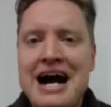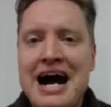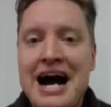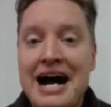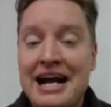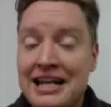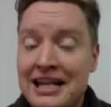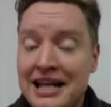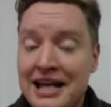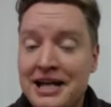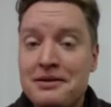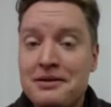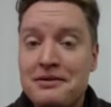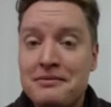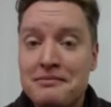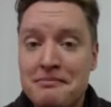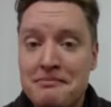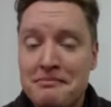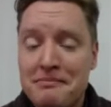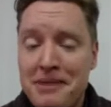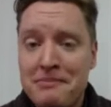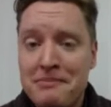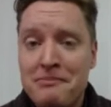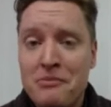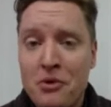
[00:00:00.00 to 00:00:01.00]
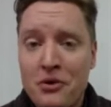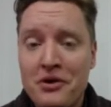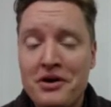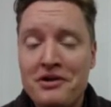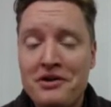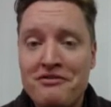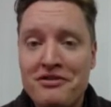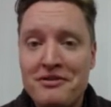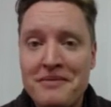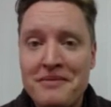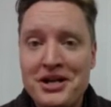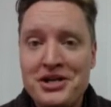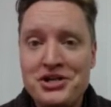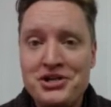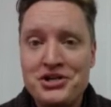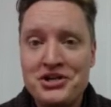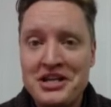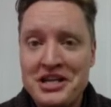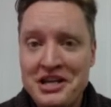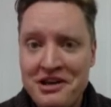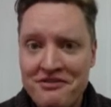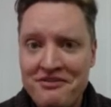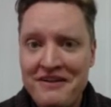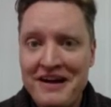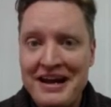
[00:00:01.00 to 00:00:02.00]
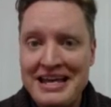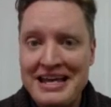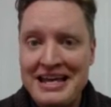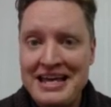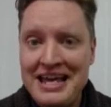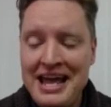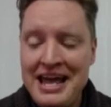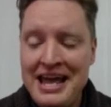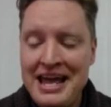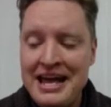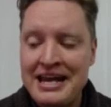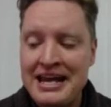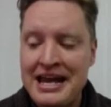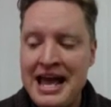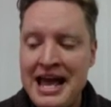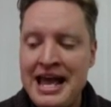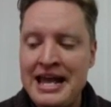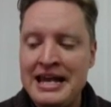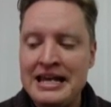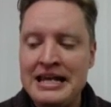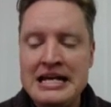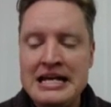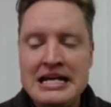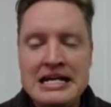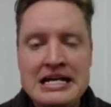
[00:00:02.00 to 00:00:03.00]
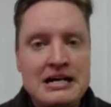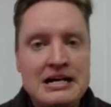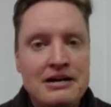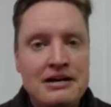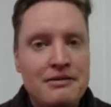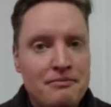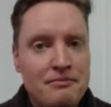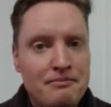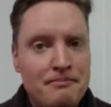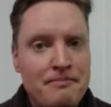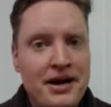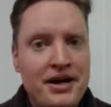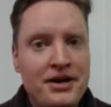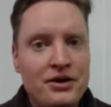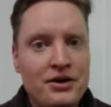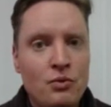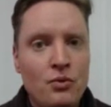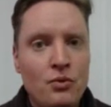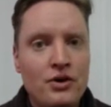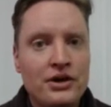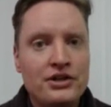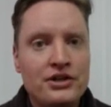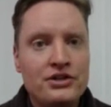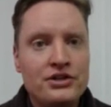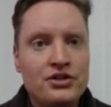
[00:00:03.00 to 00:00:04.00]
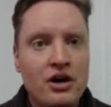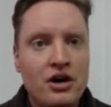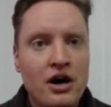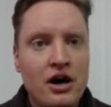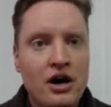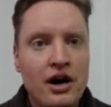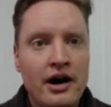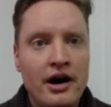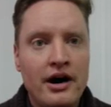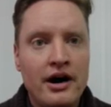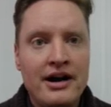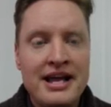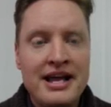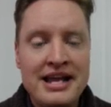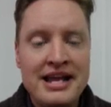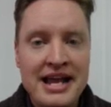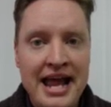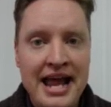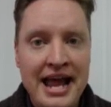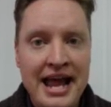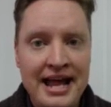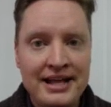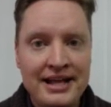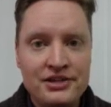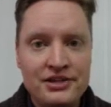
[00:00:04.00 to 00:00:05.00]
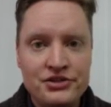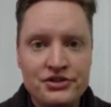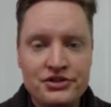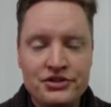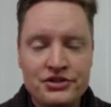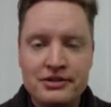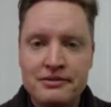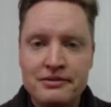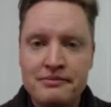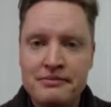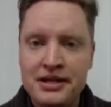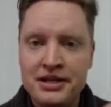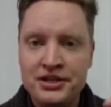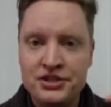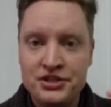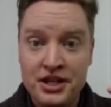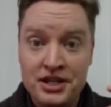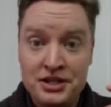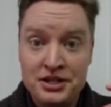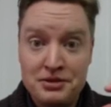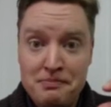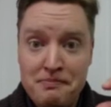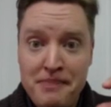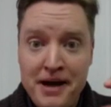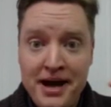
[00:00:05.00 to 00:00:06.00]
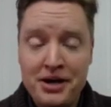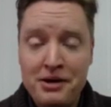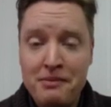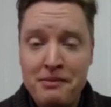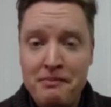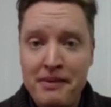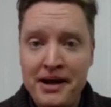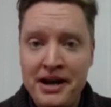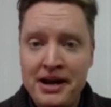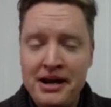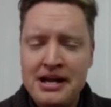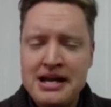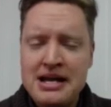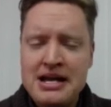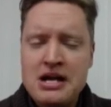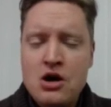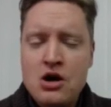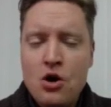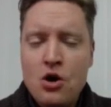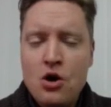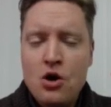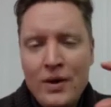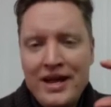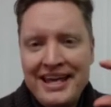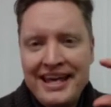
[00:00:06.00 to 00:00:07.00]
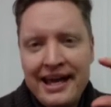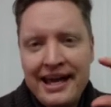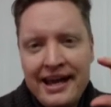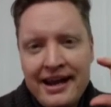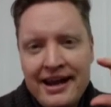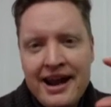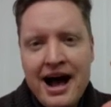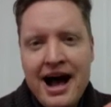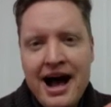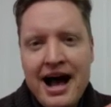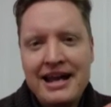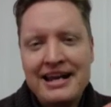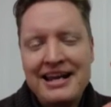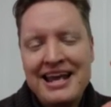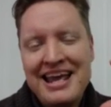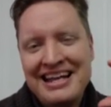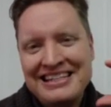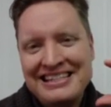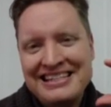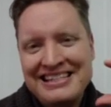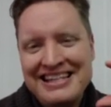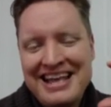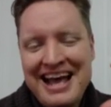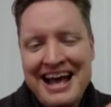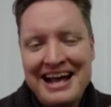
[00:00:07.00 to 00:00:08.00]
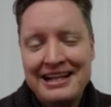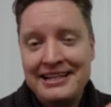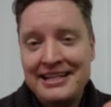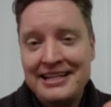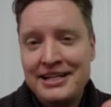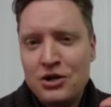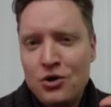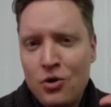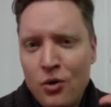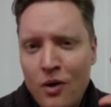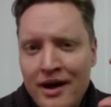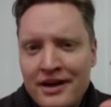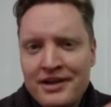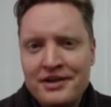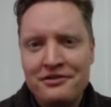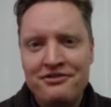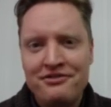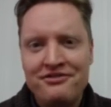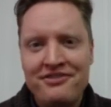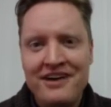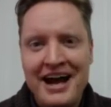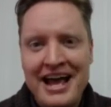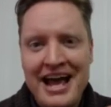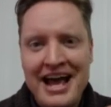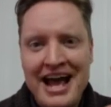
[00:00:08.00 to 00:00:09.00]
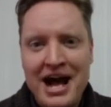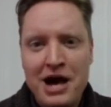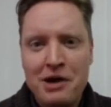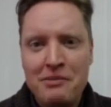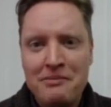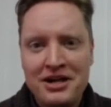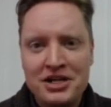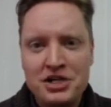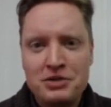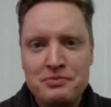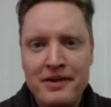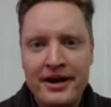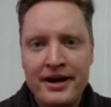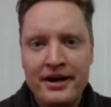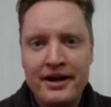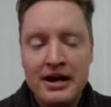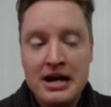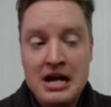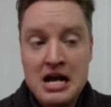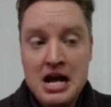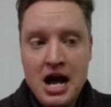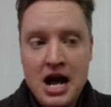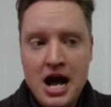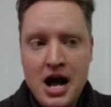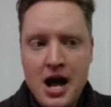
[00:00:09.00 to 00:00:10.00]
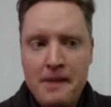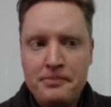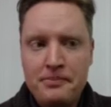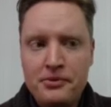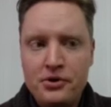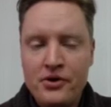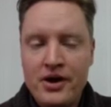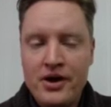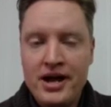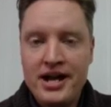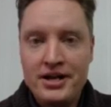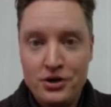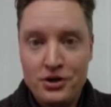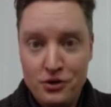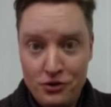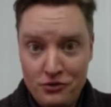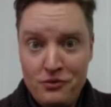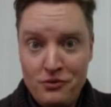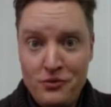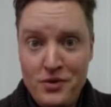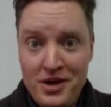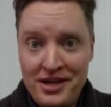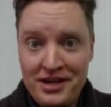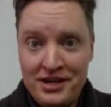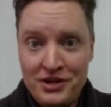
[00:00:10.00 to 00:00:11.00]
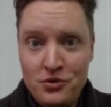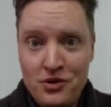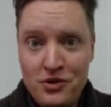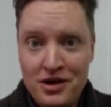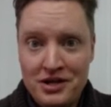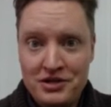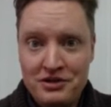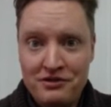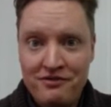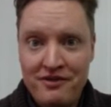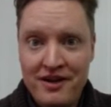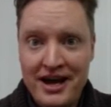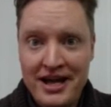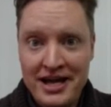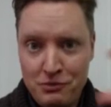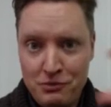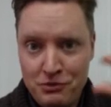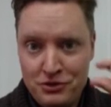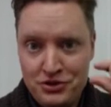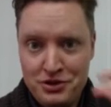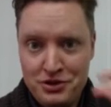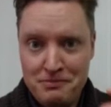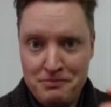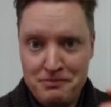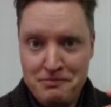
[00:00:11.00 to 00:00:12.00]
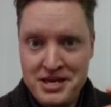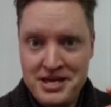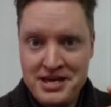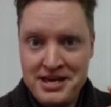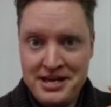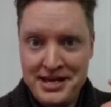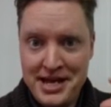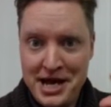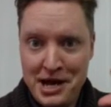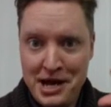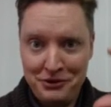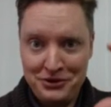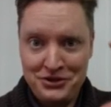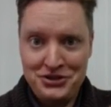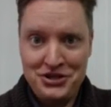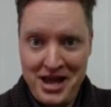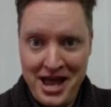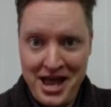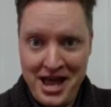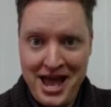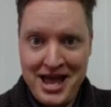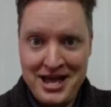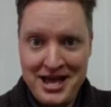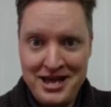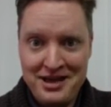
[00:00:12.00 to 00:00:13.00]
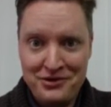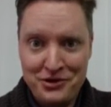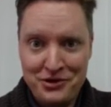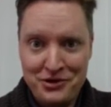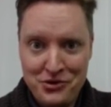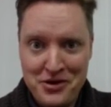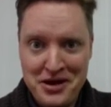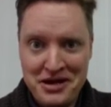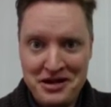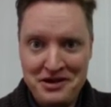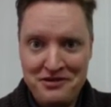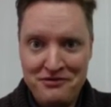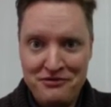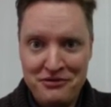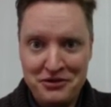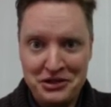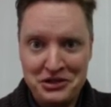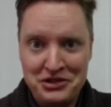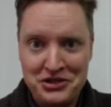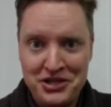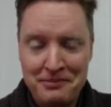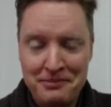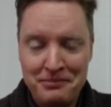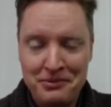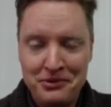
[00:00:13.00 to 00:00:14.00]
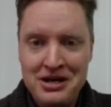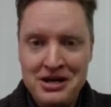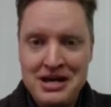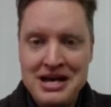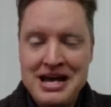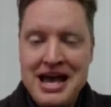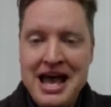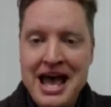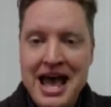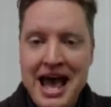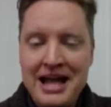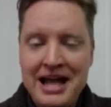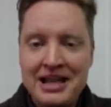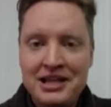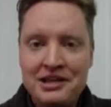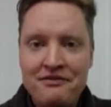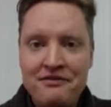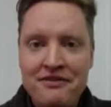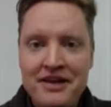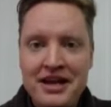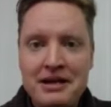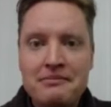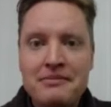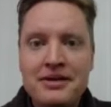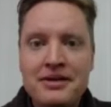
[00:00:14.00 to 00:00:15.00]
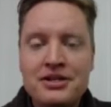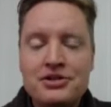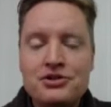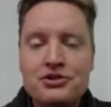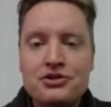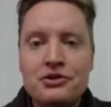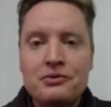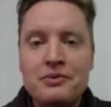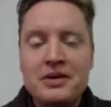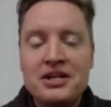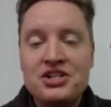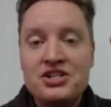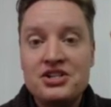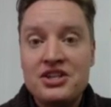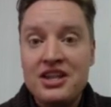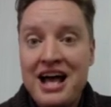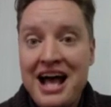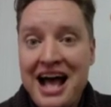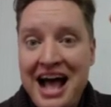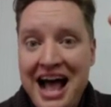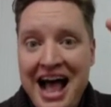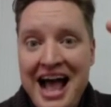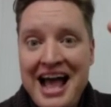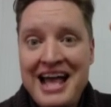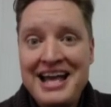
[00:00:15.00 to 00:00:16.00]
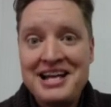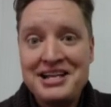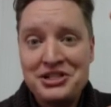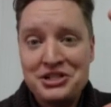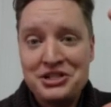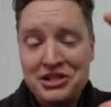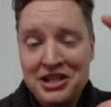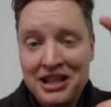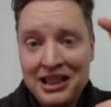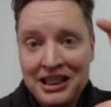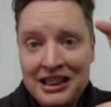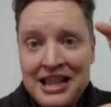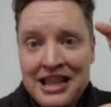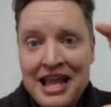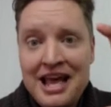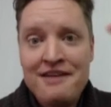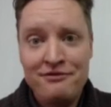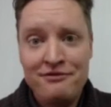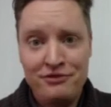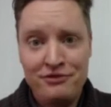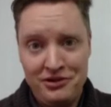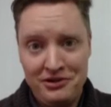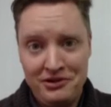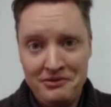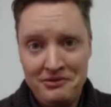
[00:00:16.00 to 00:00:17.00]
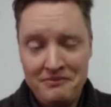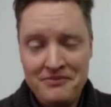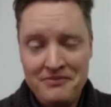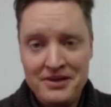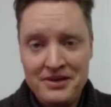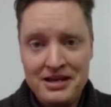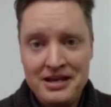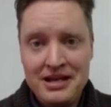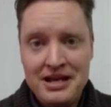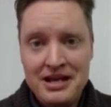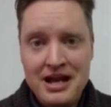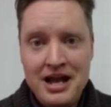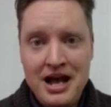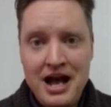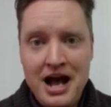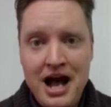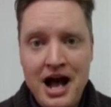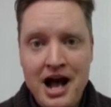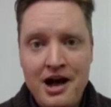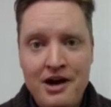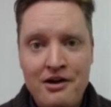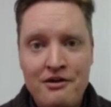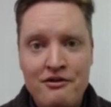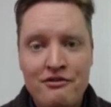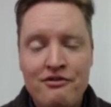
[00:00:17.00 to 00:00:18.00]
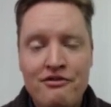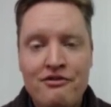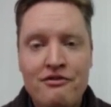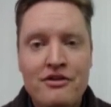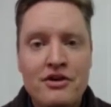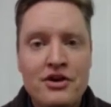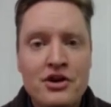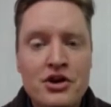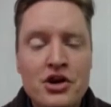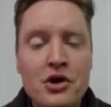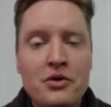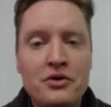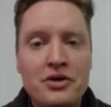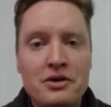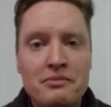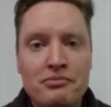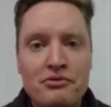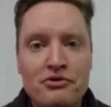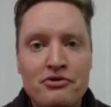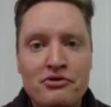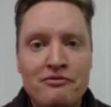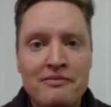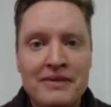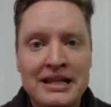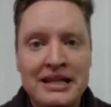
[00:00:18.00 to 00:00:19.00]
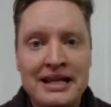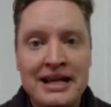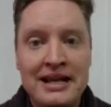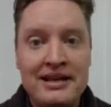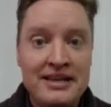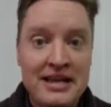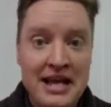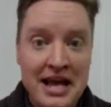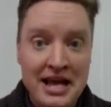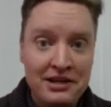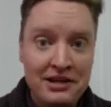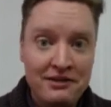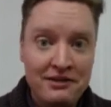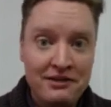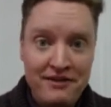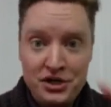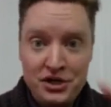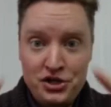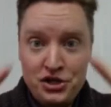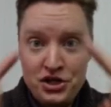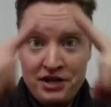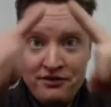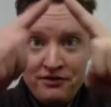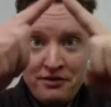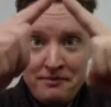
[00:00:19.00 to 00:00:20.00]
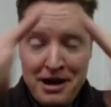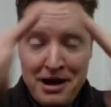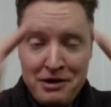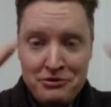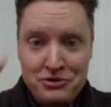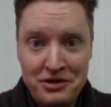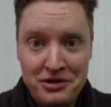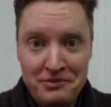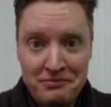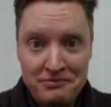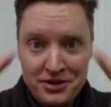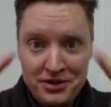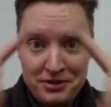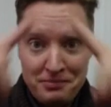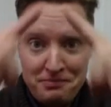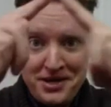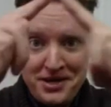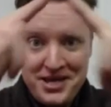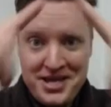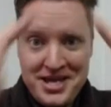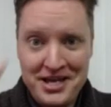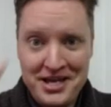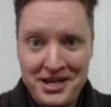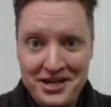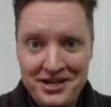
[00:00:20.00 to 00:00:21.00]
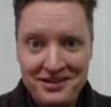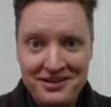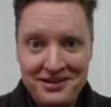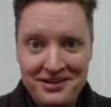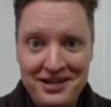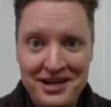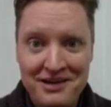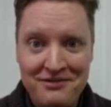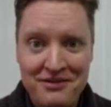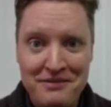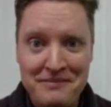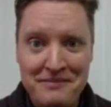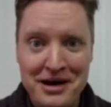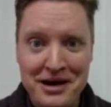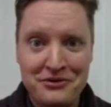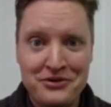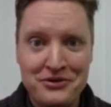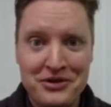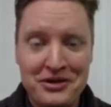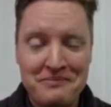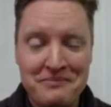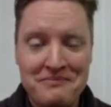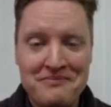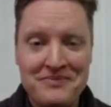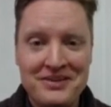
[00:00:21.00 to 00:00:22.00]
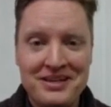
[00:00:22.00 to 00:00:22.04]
I'd like more information if I can, and better words are enhance, means it's better, but we cannot exactly quantify how much better. Upgrade, we can quantify. It was a B and now it's an A grade, for example. Elevate means to reach the highest level of known improvement, like the elevation of a mountain, the peak of a mountain.